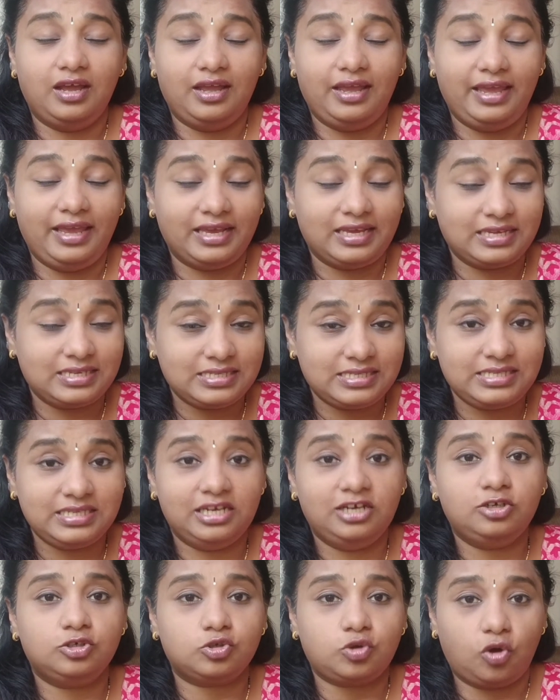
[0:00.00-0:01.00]

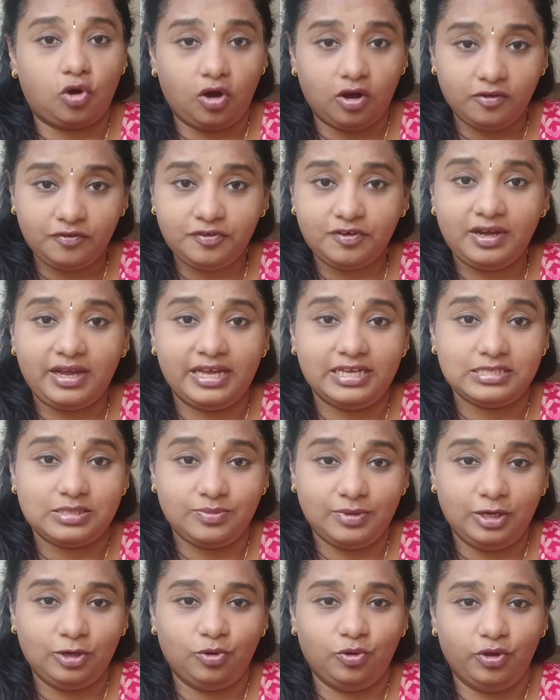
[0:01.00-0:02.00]
excellent offer as
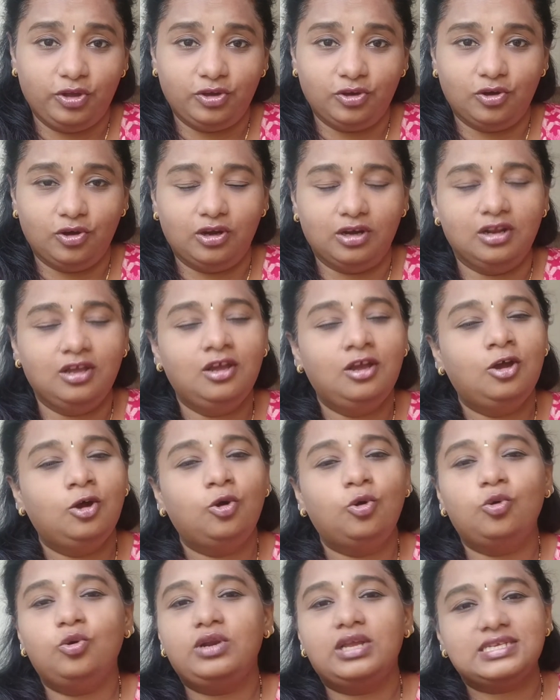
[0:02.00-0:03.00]
well going on.
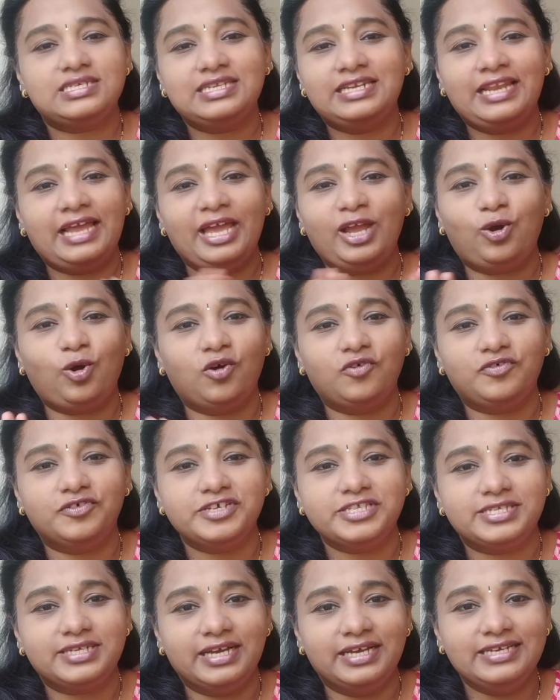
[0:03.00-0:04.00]
Who doesn't like
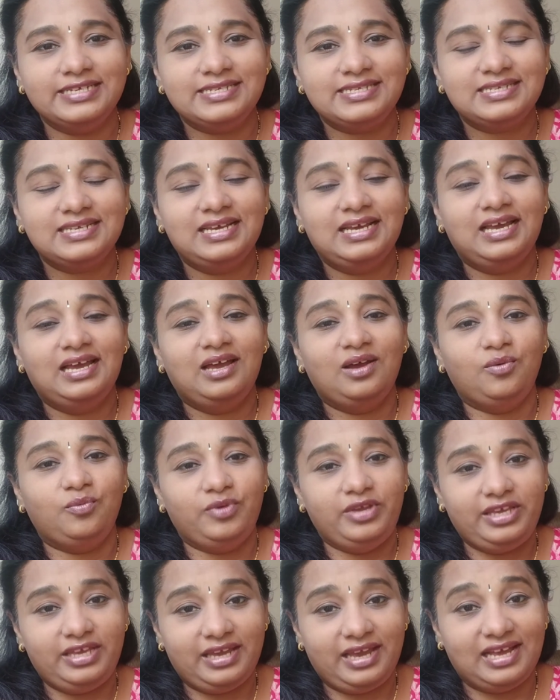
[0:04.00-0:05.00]
offers, guys?
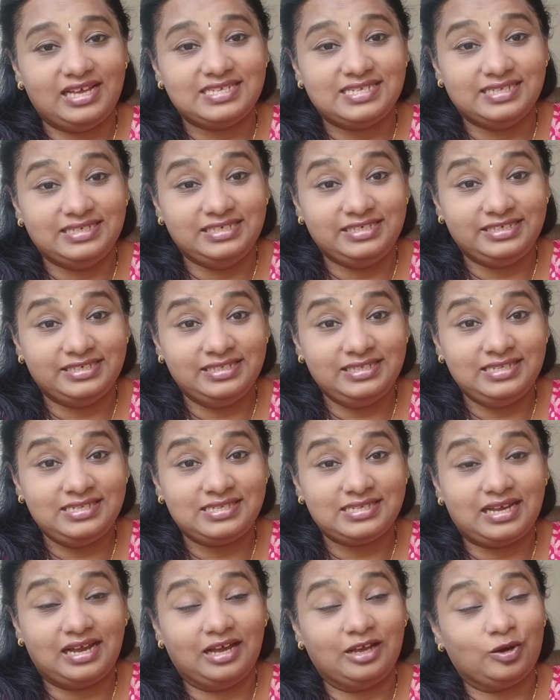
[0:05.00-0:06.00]
We as Indians
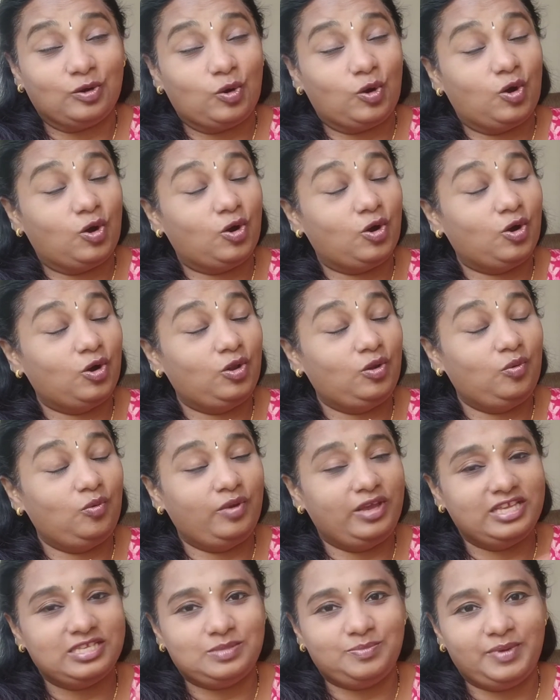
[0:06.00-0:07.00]
are
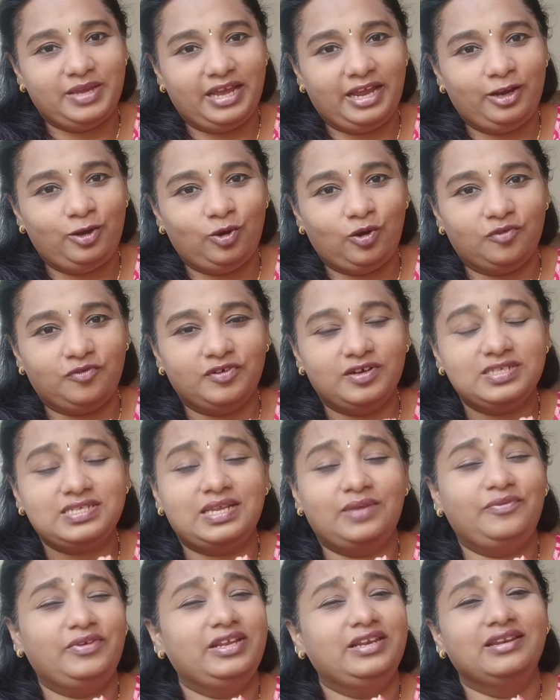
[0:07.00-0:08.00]
always behind offers
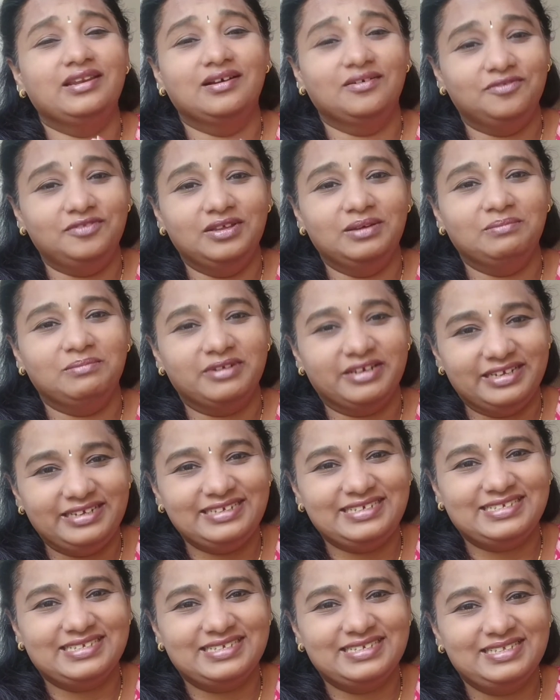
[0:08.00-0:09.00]
and we love them,
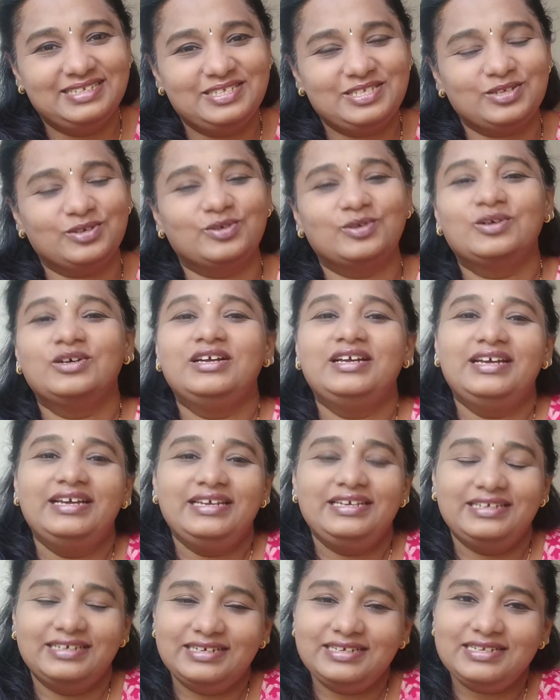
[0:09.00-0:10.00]
right? So
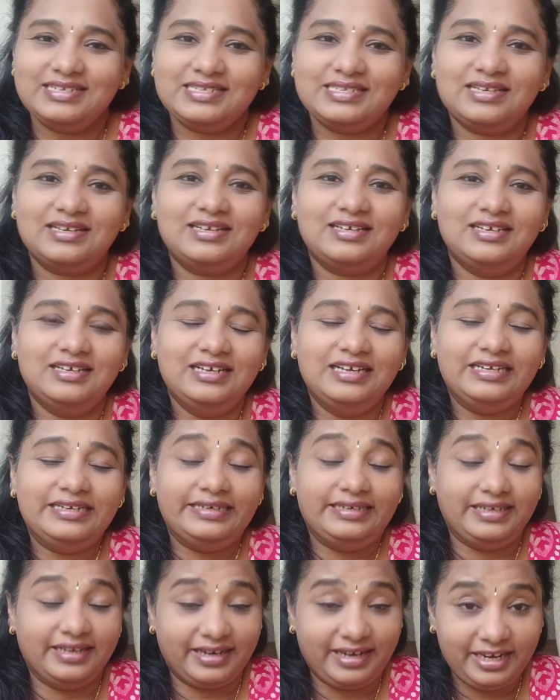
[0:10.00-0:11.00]
here is a
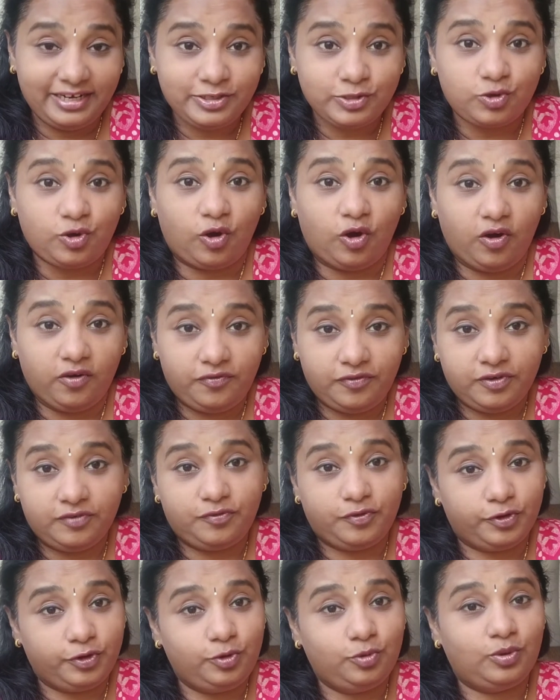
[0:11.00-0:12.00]
great offer
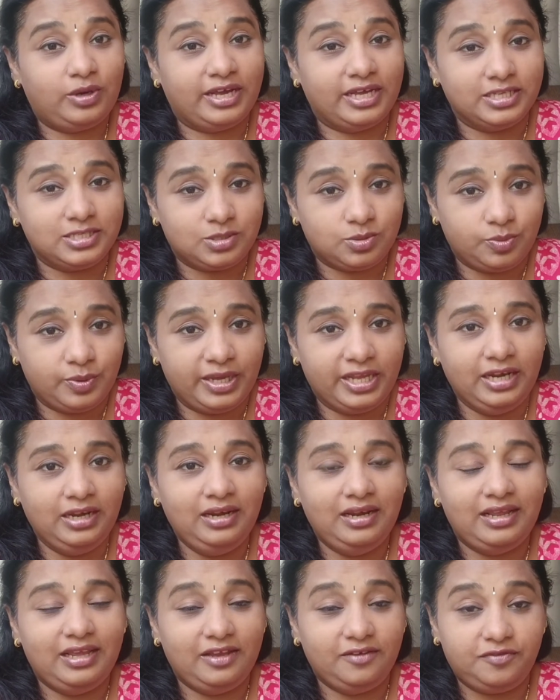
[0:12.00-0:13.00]
for you as well.
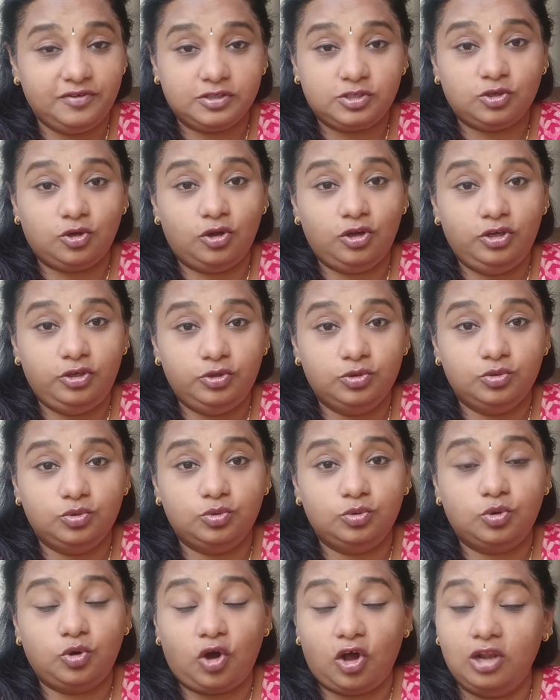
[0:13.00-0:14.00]
If at all
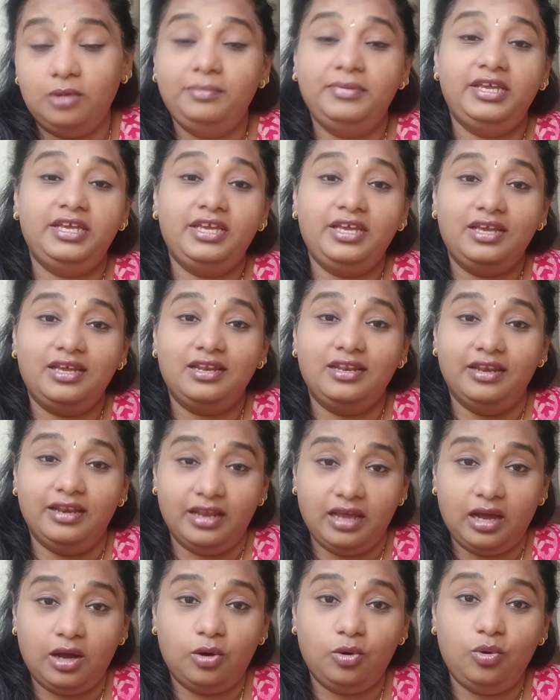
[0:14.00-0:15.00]
you call me
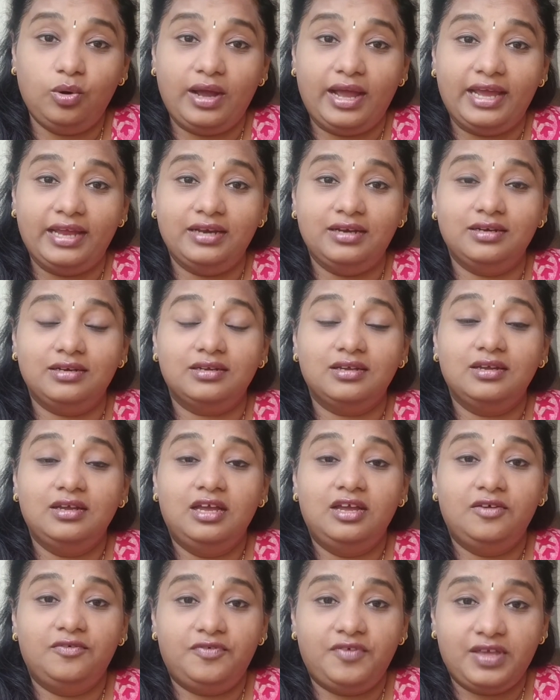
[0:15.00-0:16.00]
now and
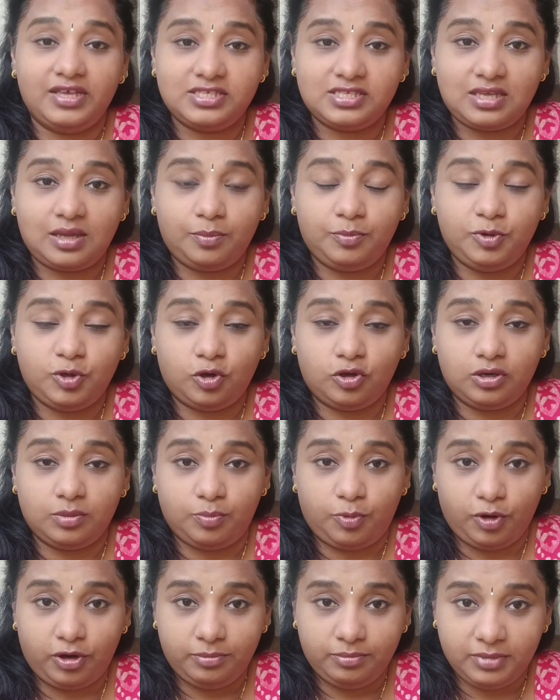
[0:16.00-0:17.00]
fix up your
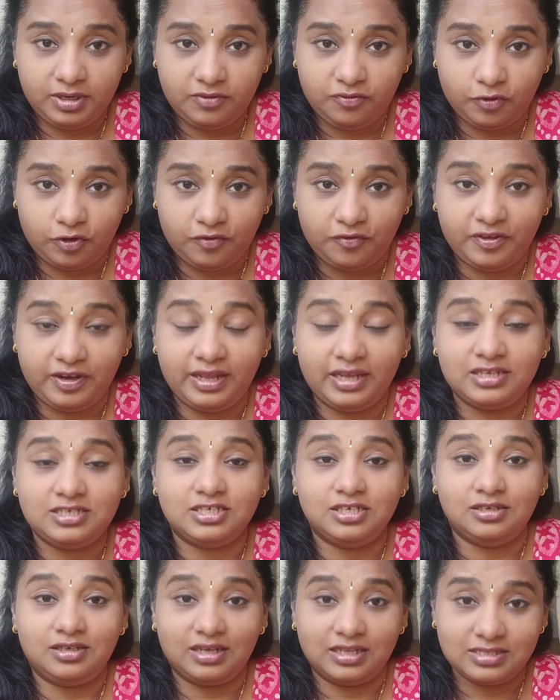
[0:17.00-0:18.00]
appointment for a
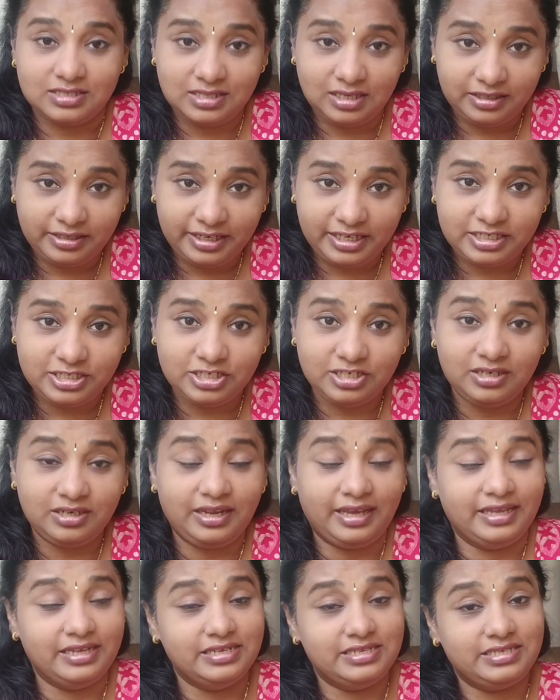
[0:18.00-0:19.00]
financial consultation
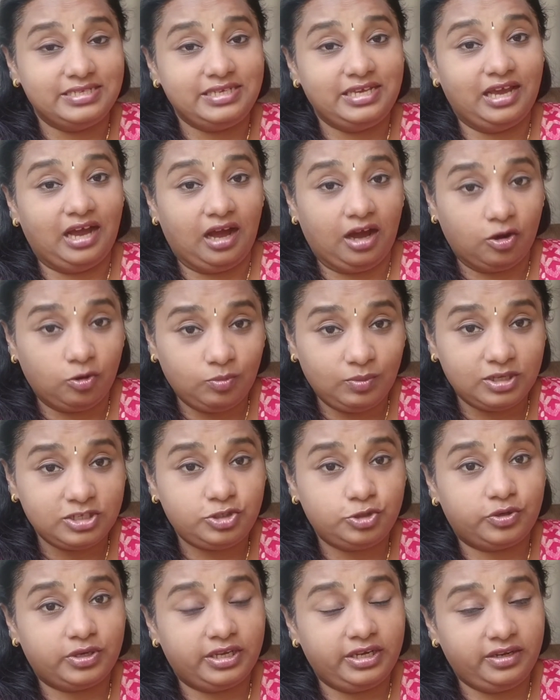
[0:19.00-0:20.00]
and see how much
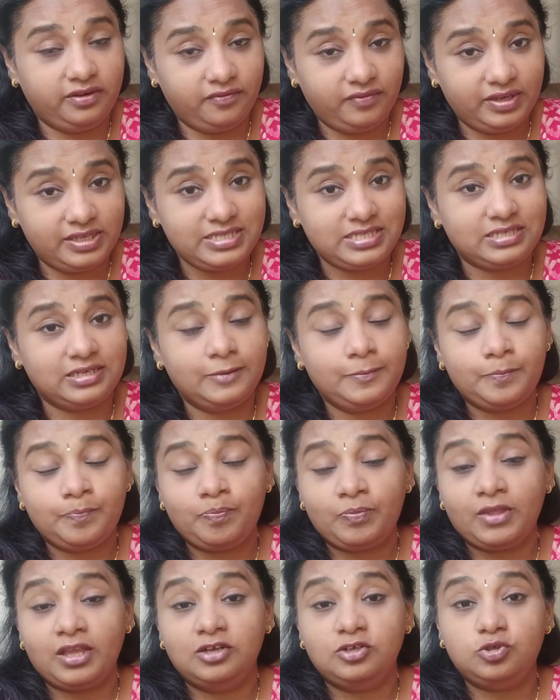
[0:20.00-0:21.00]
you can invest
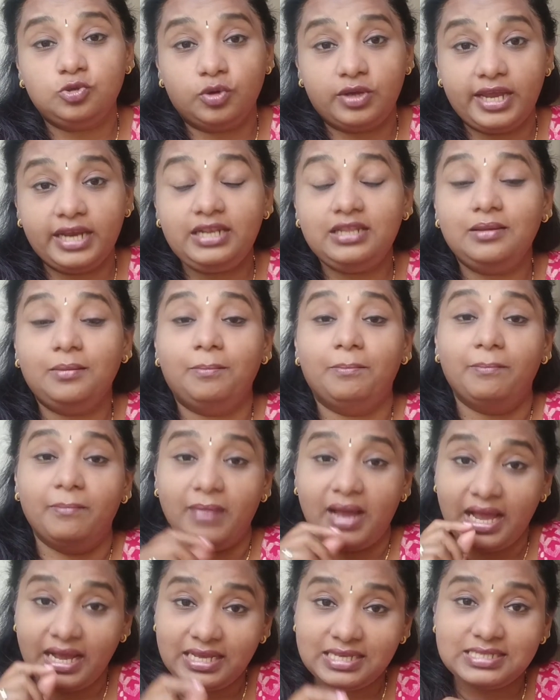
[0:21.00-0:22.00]
to get the
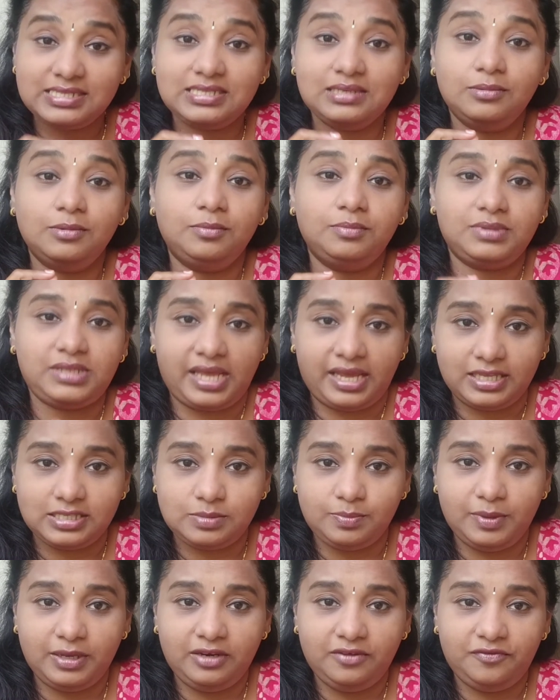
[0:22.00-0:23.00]
maximum tax
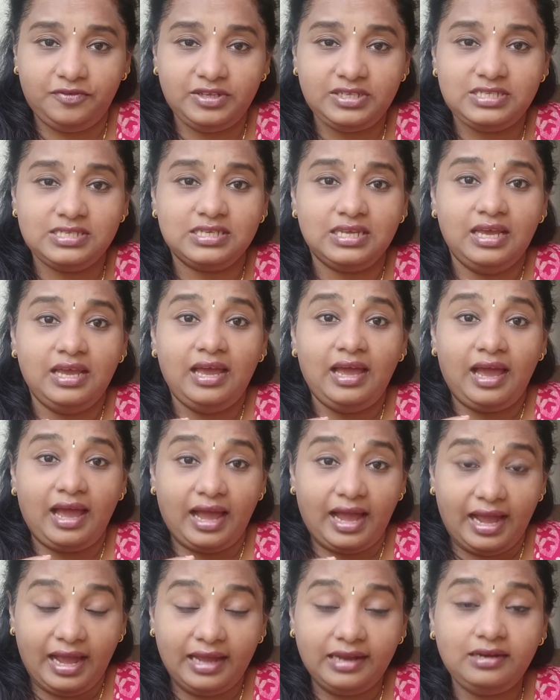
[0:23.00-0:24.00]
benefits
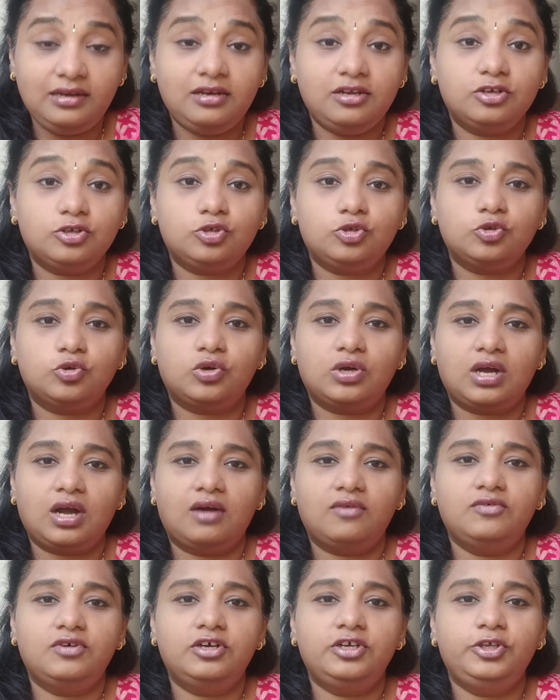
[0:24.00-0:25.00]
and to
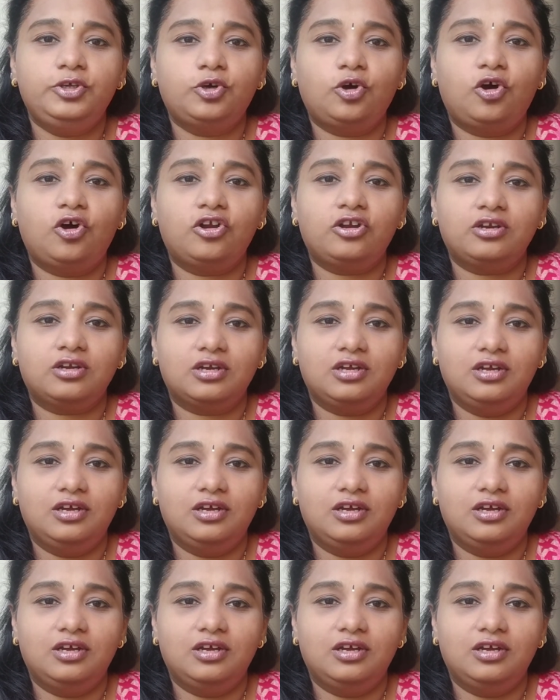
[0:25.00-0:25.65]
cover your